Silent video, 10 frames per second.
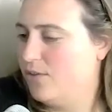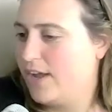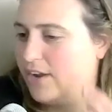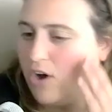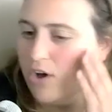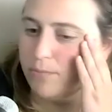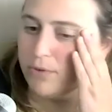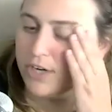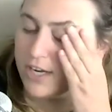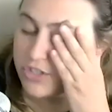like all the
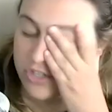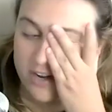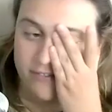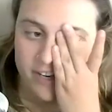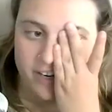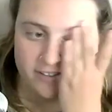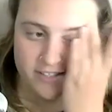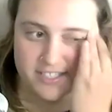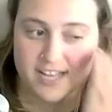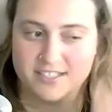production of it and
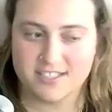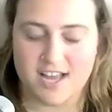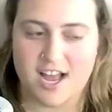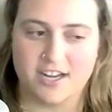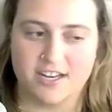the set design.